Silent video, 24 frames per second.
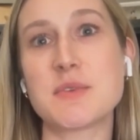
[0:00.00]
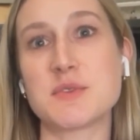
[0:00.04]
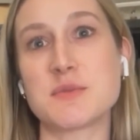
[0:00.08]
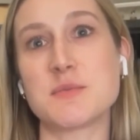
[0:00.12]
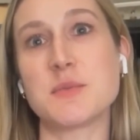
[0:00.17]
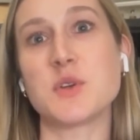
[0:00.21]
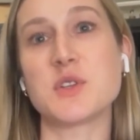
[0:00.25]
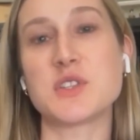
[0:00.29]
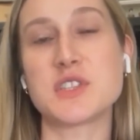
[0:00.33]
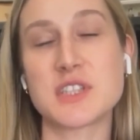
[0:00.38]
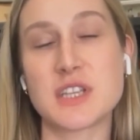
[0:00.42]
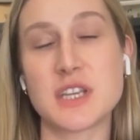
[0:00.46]
It was
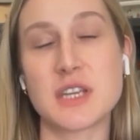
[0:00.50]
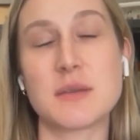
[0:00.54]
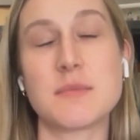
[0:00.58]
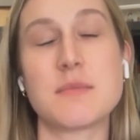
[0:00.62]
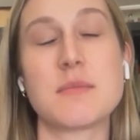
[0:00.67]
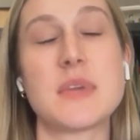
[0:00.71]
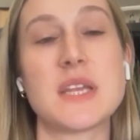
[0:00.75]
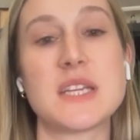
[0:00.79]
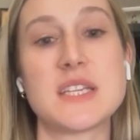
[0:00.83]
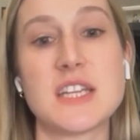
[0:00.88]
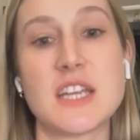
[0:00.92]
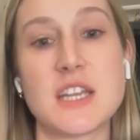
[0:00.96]
mostly
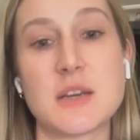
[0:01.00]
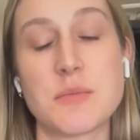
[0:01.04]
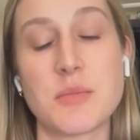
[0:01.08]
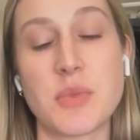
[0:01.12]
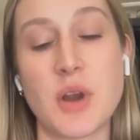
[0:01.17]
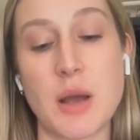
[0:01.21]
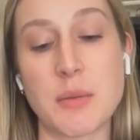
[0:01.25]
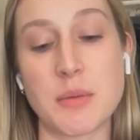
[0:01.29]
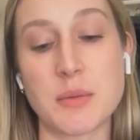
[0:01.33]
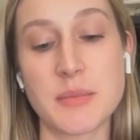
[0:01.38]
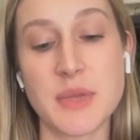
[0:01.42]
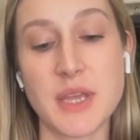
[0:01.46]
maintained
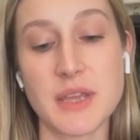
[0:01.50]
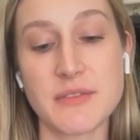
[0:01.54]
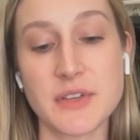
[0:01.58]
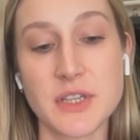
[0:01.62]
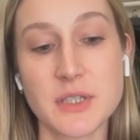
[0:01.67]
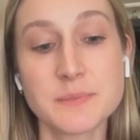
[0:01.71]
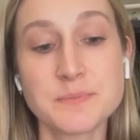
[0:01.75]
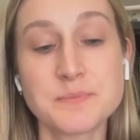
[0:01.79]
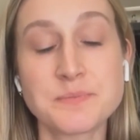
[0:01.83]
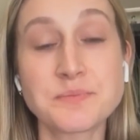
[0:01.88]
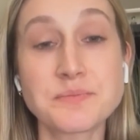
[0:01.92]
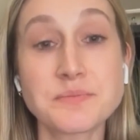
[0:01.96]
problem
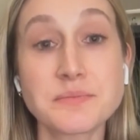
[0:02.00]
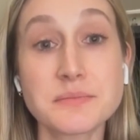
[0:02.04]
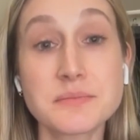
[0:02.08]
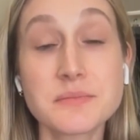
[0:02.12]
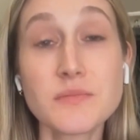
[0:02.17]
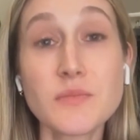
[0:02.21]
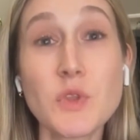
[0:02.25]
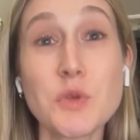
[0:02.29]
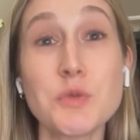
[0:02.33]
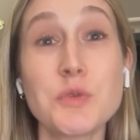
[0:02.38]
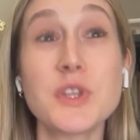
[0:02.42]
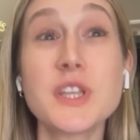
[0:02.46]
behavior.
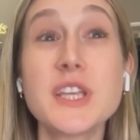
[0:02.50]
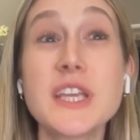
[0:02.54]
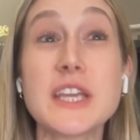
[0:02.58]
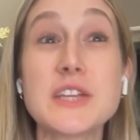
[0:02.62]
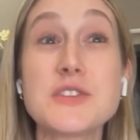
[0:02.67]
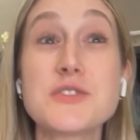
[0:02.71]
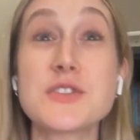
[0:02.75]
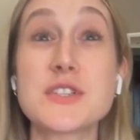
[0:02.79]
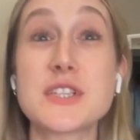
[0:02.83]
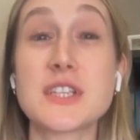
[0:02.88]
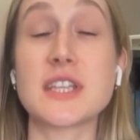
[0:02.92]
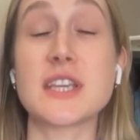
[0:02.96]
Really
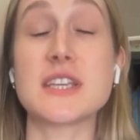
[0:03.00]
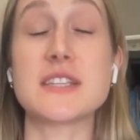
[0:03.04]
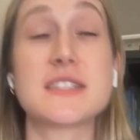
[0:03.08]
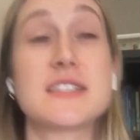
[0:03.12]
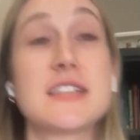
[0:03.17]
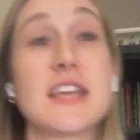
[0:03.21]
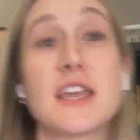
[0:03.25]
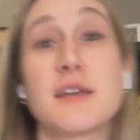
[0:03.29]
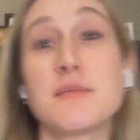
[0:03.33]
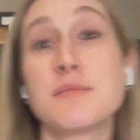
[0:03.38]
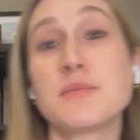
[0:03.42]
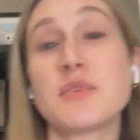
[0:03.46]
interestingly,
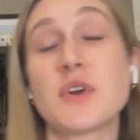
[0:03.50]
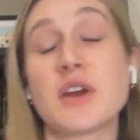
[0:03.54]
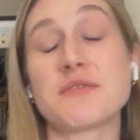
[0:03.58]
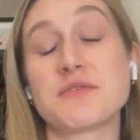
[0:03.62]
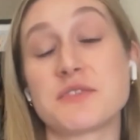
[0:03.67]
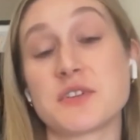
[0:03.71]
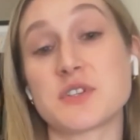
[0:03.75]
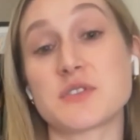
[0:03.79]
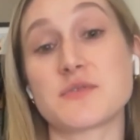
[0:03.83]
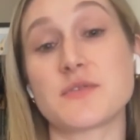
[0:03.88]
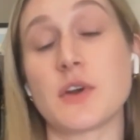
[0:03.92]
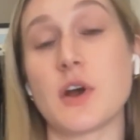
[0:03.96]
same
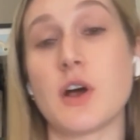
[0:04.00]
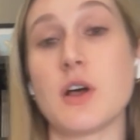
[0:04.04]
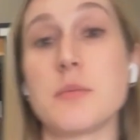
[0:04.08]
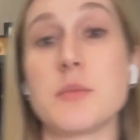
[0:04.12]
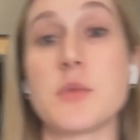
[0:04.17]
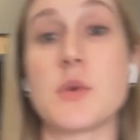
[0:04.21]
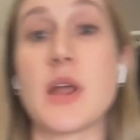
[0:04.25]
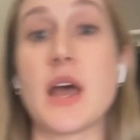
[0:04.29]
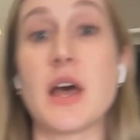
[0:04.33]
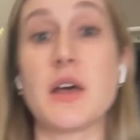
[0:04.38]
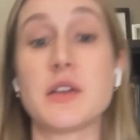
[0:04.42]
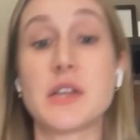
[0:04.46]
preference for
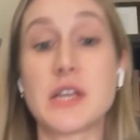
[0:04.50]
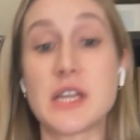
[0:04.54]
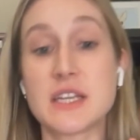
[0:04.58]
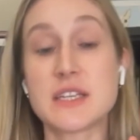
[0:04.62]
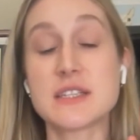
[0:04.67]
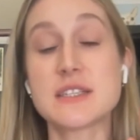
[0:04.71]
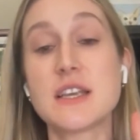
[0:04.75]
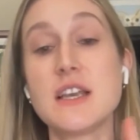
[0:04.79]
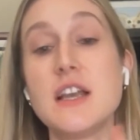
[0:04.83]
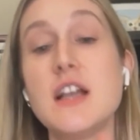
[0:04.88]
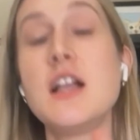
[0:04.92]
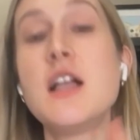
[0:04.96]
all
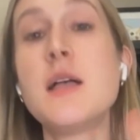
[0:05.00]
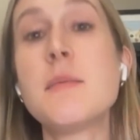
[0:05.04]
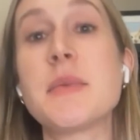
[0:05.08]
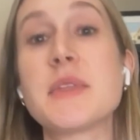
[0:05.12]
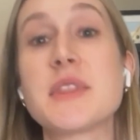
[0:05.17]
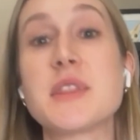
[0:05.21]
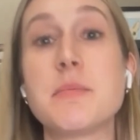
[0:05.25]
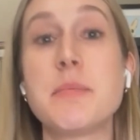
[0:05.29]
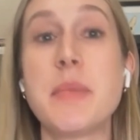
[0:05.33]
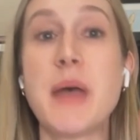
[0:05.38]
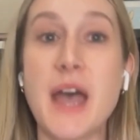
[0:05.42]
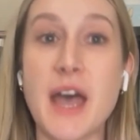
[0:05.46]
modalities,
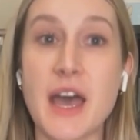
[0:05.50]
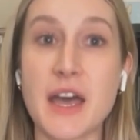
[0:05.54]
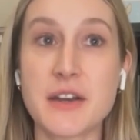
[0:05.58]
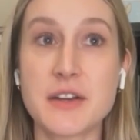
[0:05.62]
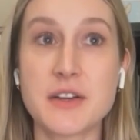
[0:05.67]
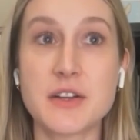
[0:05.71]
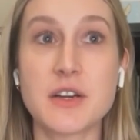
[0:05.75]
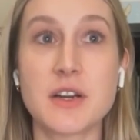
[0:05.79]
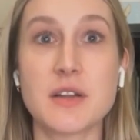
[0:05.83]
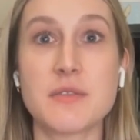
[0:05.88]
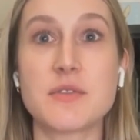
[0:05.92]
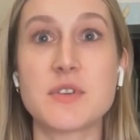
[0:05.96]
but the
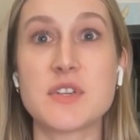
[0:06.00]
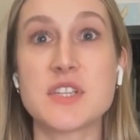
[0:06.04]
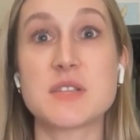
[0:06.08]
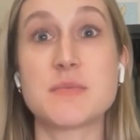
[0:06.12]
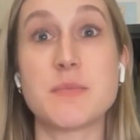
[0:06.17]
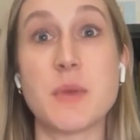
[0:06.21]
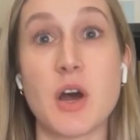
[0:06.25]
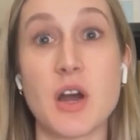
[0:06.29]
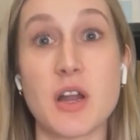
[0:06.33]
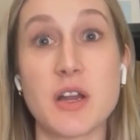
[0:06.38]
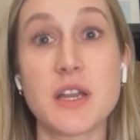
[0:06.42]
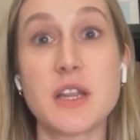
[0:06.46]
pattern of
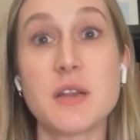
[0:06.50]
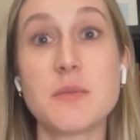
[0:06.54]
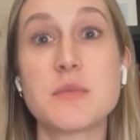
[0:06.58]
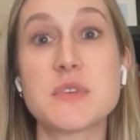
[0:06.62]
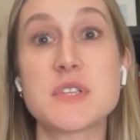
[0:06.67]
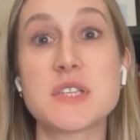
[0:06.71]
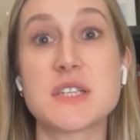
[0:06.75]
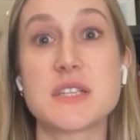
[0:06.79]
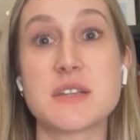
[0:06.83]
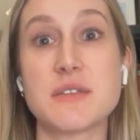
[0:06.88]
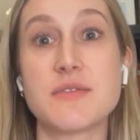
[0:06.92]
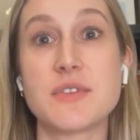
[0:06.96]

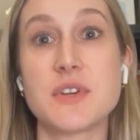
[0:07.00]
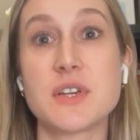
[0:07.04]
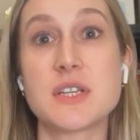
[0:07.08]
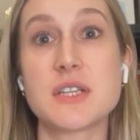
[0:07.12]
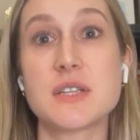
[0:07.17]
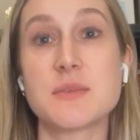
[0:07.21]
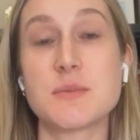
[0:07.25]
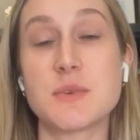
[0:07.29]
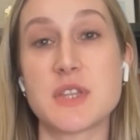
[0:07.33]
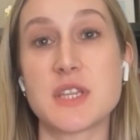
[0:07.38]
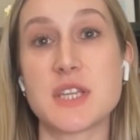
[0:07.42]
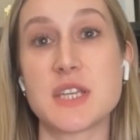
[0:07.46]
responding was
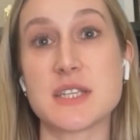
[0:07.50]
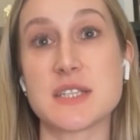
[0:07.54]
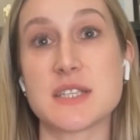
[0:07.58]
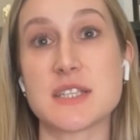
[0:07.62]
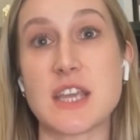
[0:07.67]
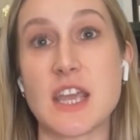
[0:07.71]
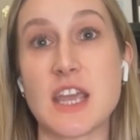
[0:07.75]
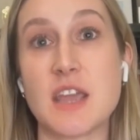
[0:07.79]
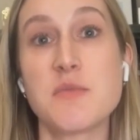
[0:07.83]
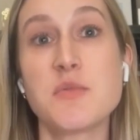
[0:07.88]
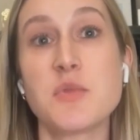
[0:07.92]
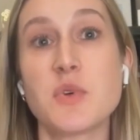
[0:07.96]
different with the
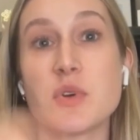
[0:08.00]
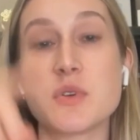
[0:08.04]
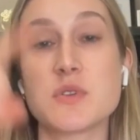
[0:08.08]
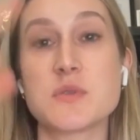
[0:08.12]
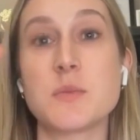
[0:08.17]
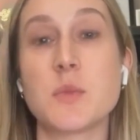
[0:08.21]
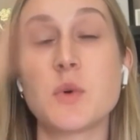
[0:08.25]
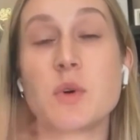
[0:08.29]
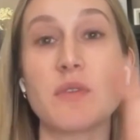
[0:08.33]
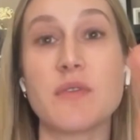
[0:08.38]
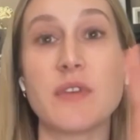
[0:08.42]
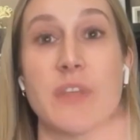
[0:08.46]
escape, where it
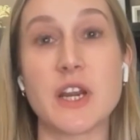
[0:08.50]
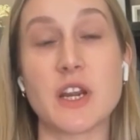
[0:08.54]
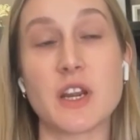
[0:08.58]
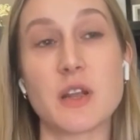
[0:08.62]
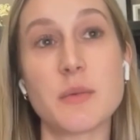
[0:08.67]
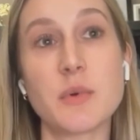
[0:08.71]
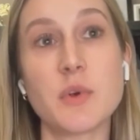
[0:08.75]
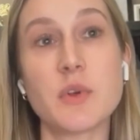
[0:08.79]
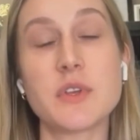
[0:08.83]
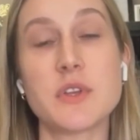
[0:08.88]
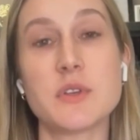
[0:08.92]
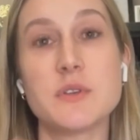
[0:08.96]
was more
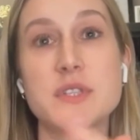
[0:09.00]
variable.